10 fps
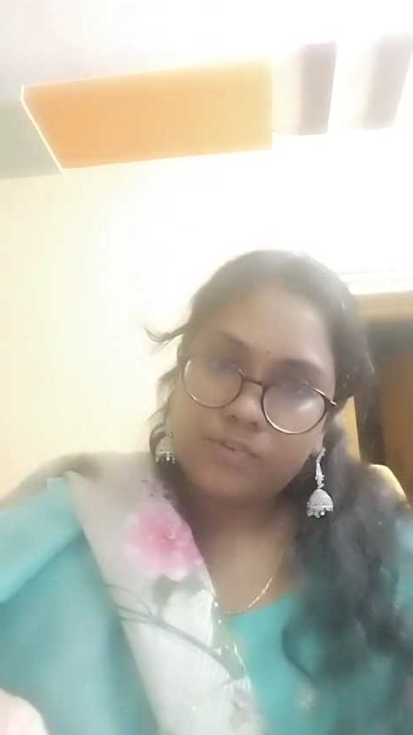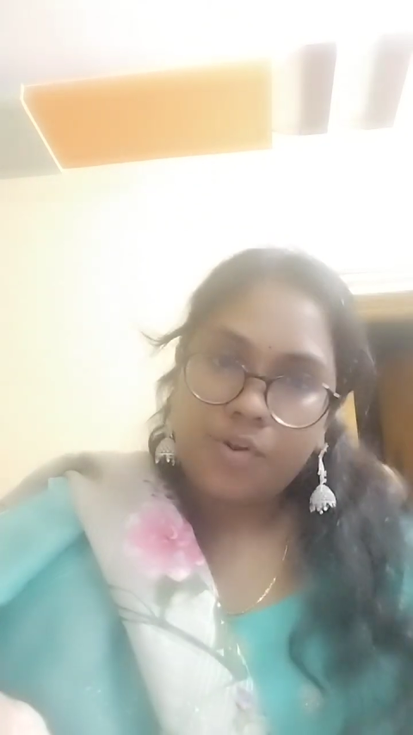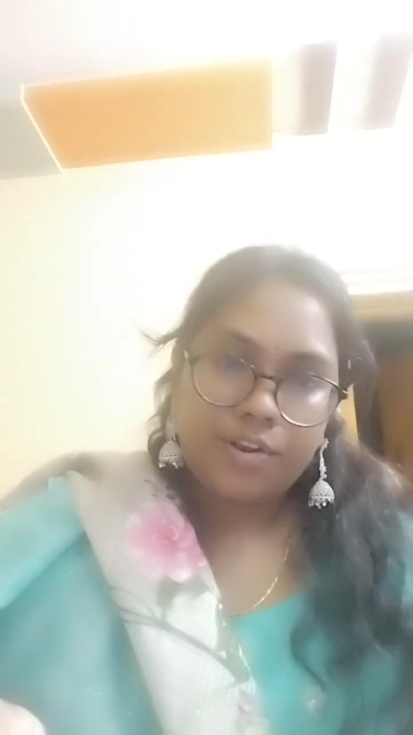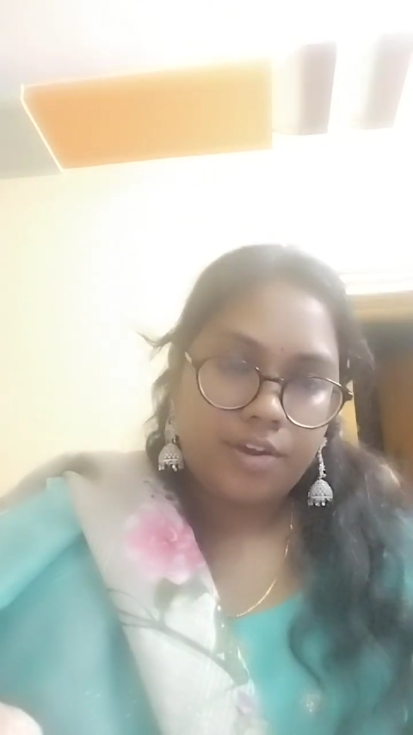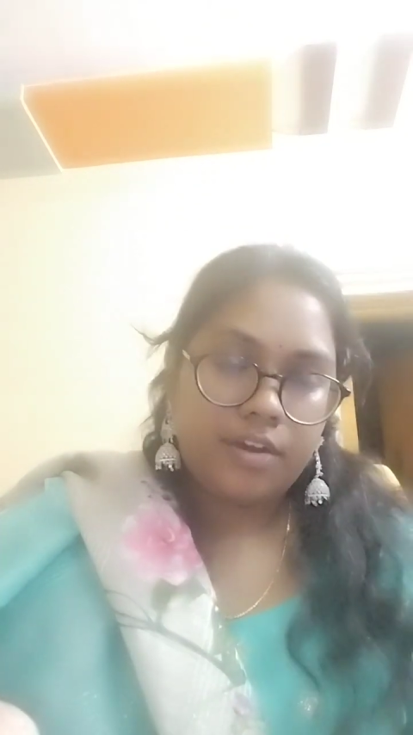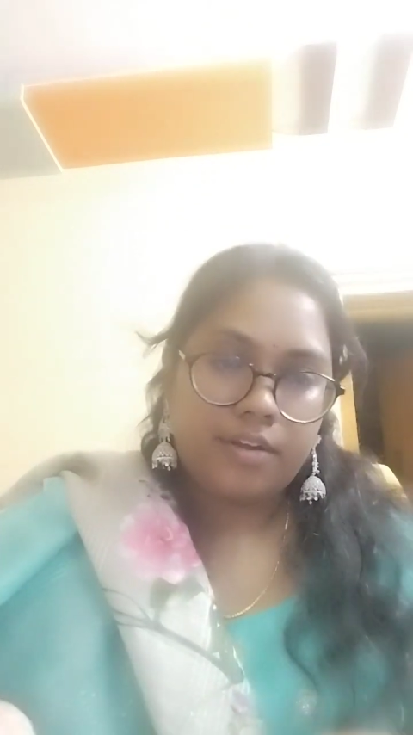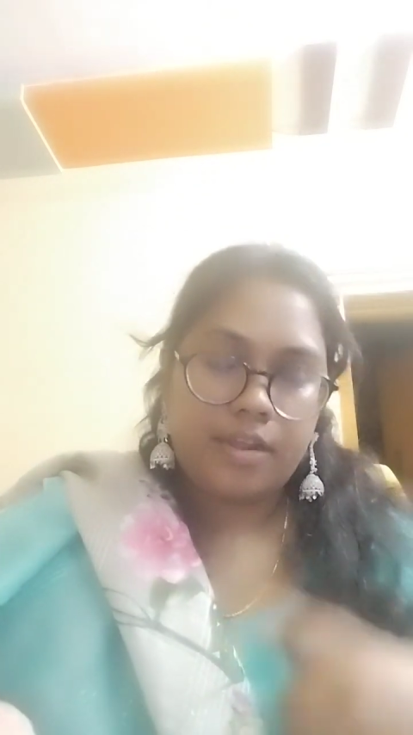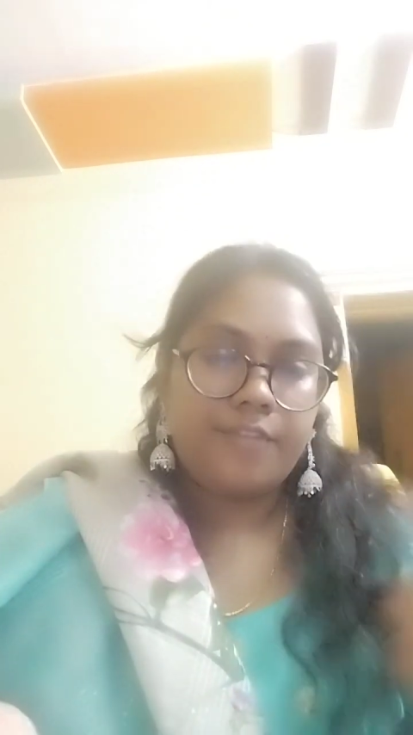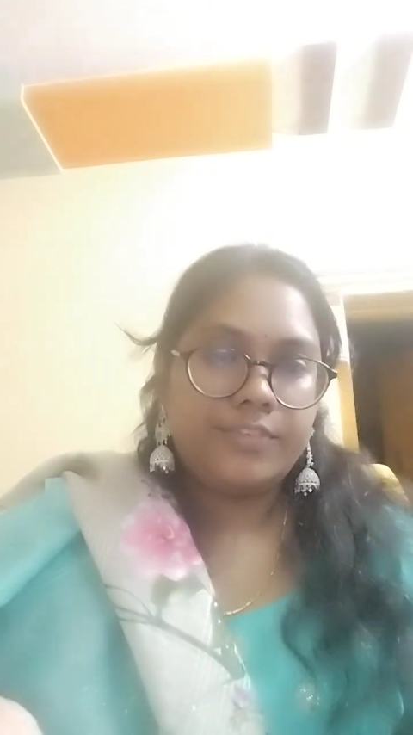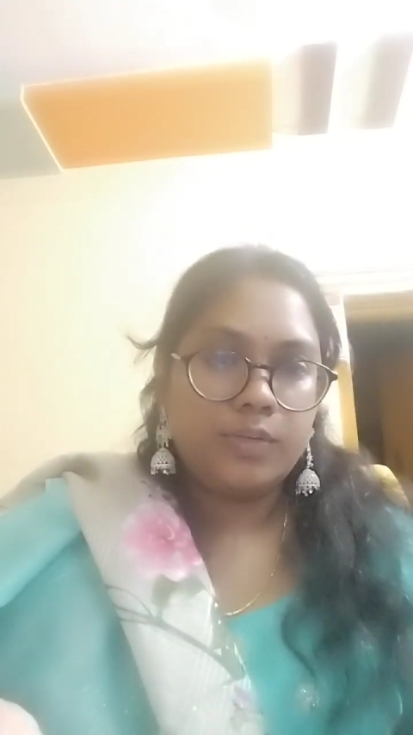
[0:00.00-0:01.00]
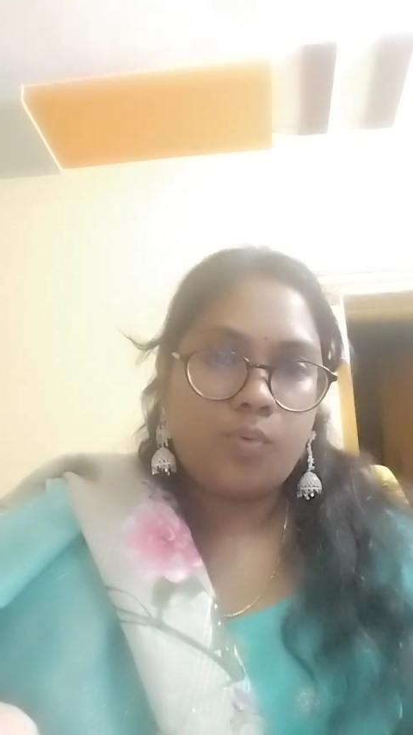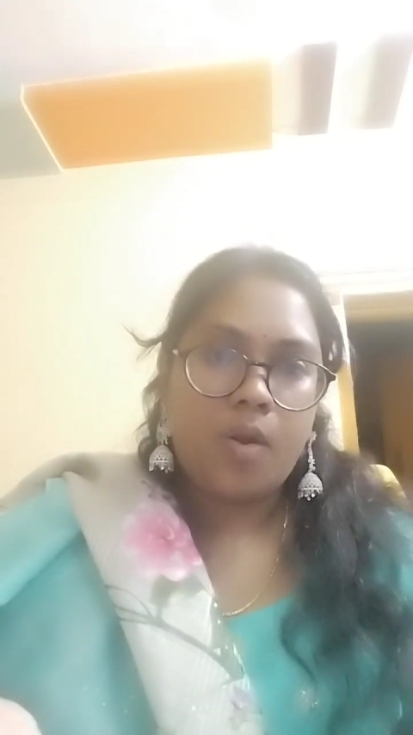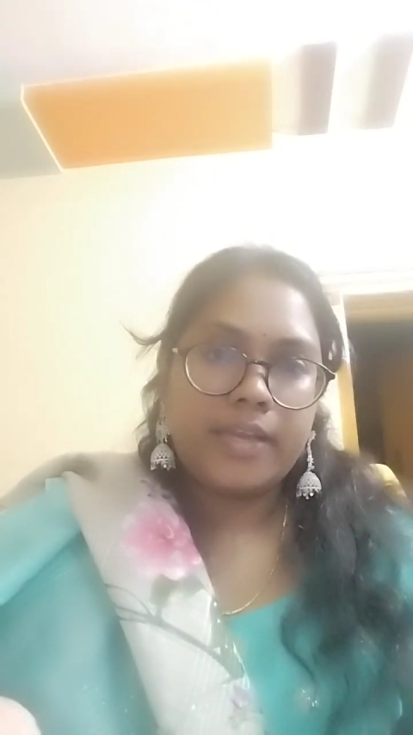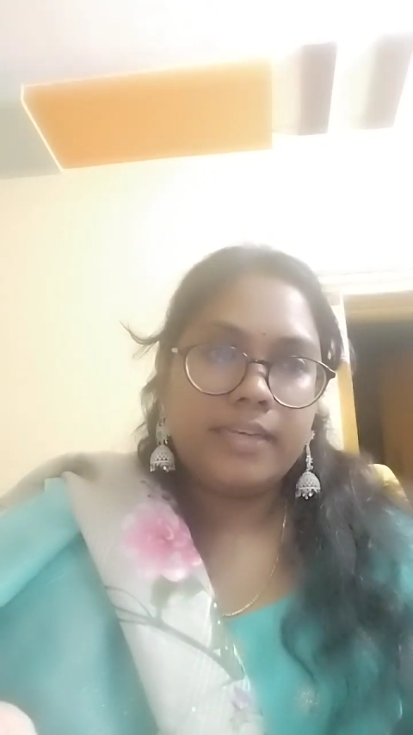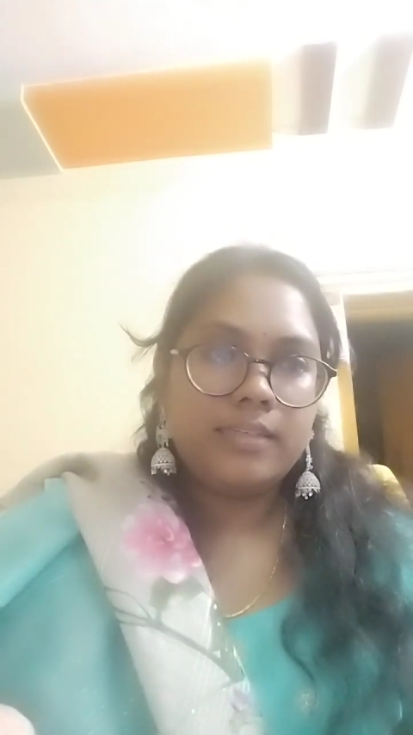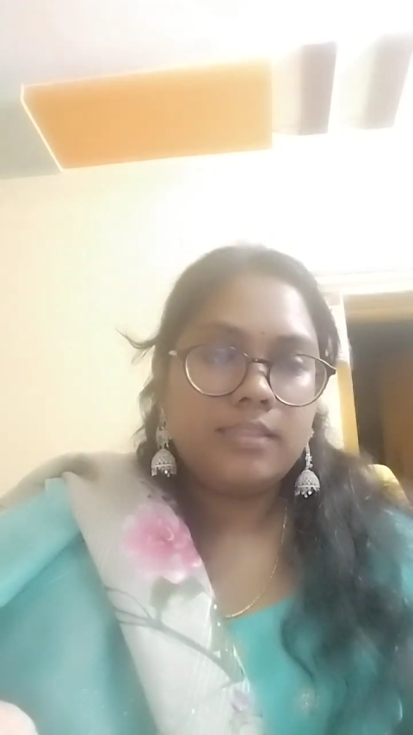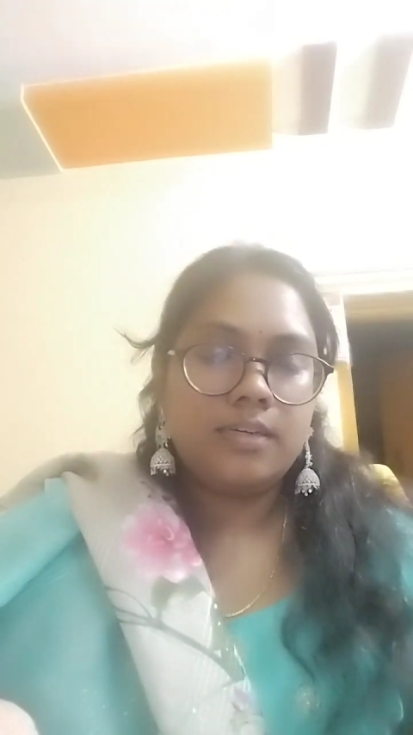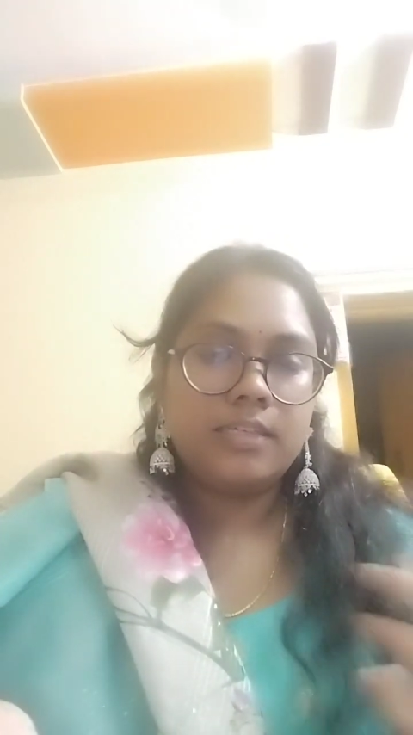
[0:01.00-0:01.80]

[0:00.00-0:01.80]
After walking,